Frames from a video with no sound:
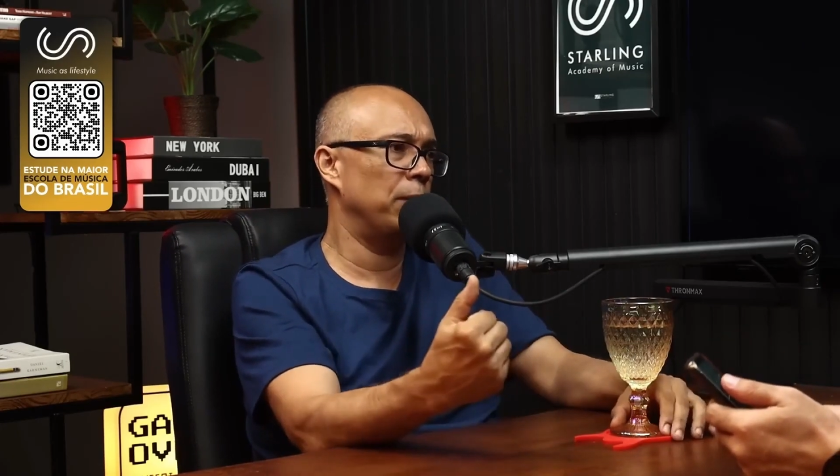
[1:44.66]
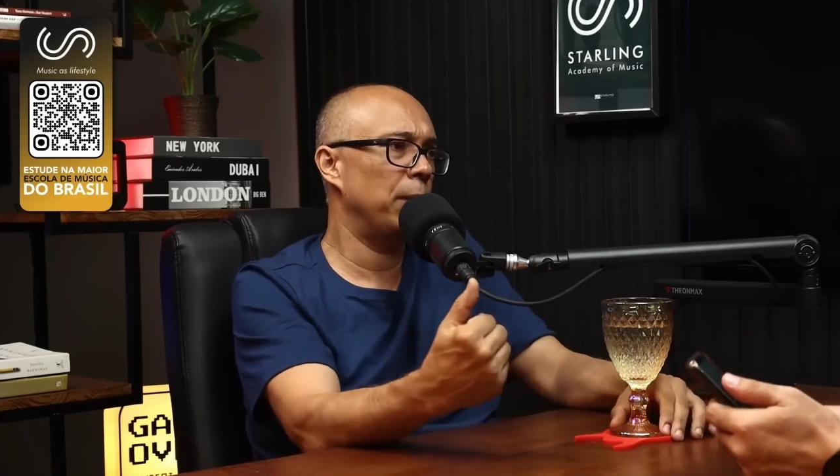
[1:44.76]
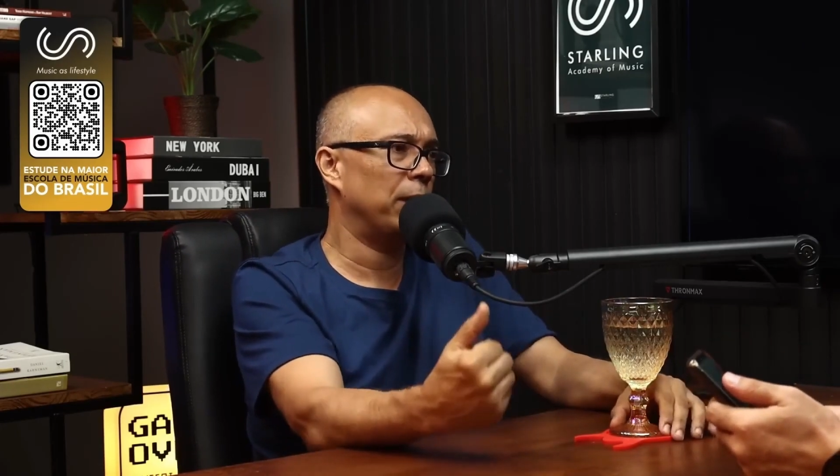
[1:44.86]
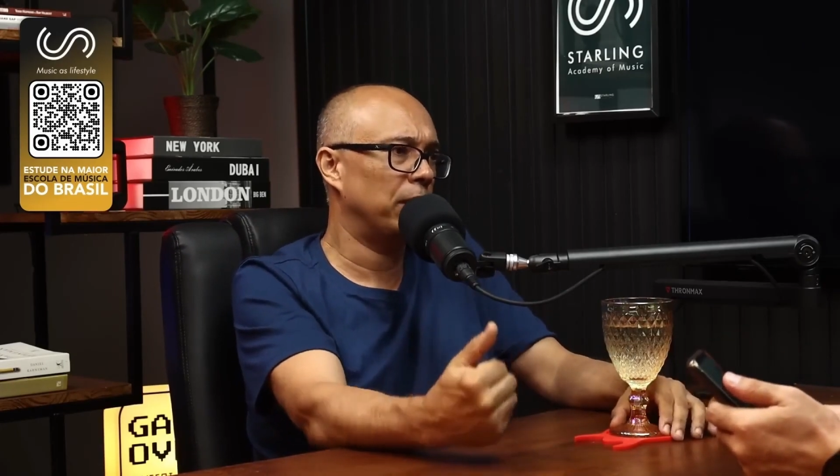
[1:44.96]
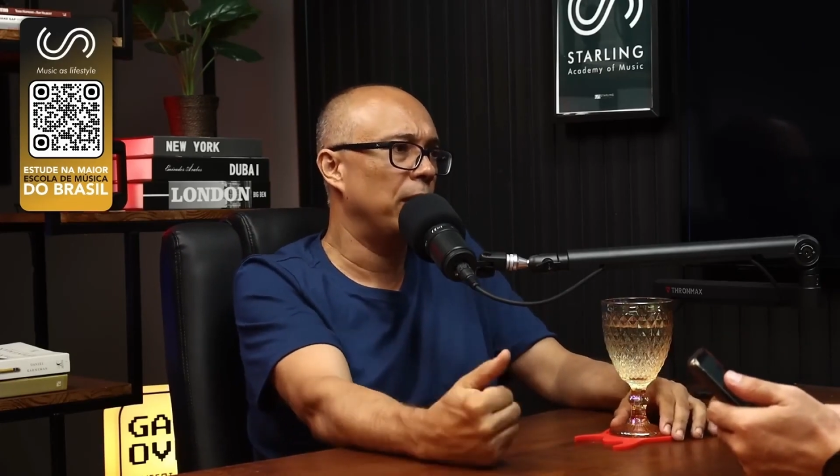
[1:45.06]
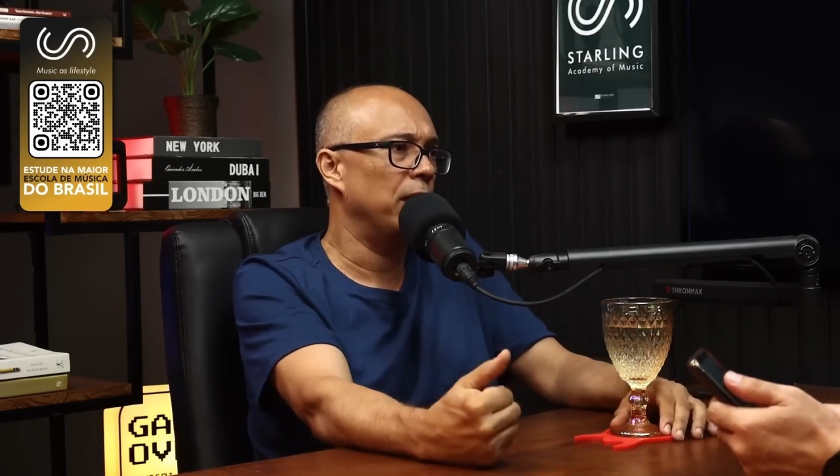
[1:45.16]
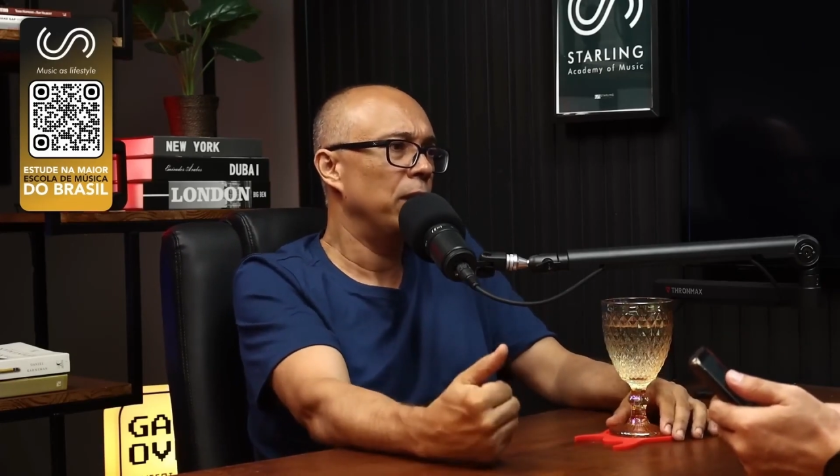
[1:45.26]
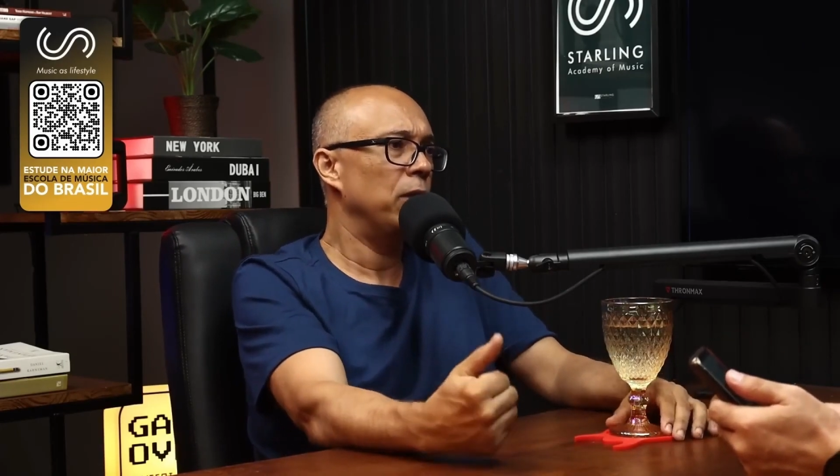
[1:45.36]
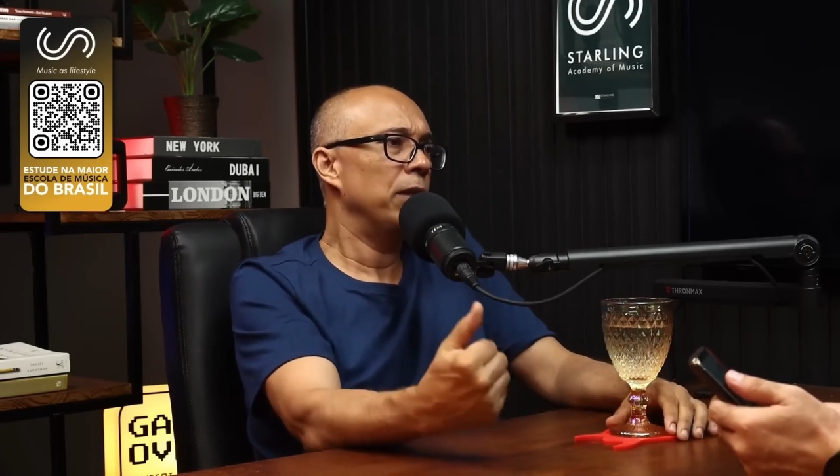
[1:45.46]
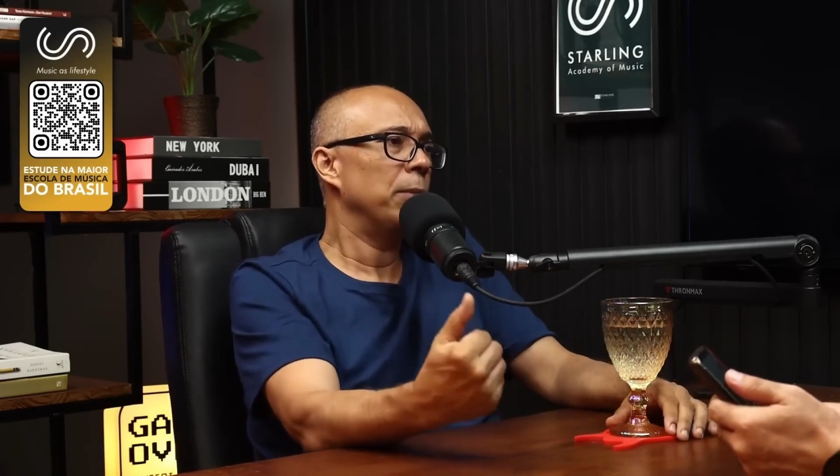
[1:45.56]
if you can
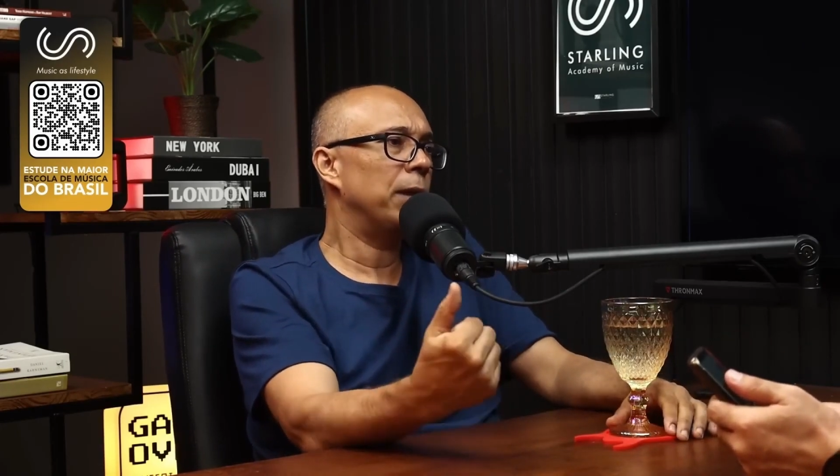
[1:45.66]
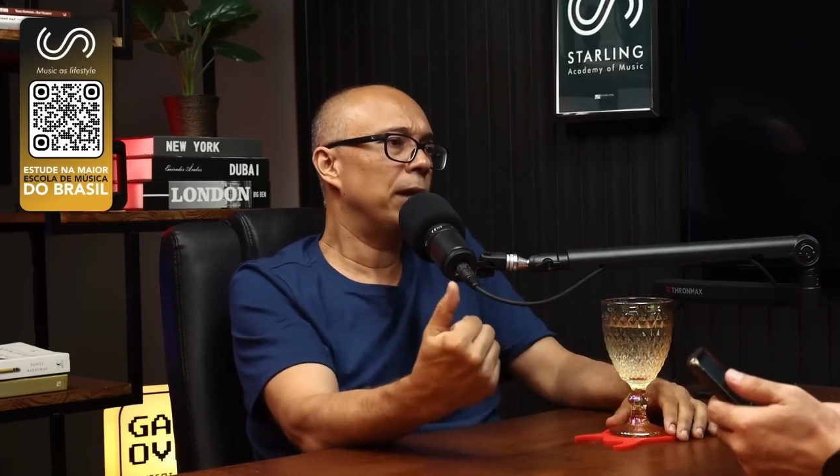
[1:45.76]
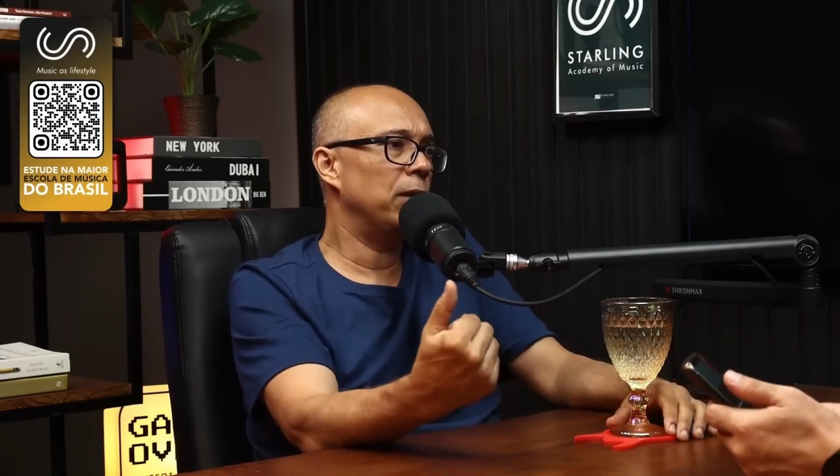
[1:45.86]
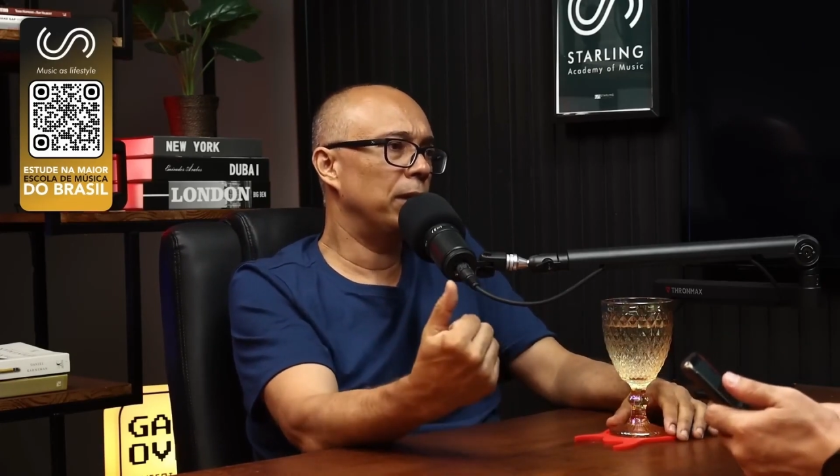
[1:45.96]
use a pedal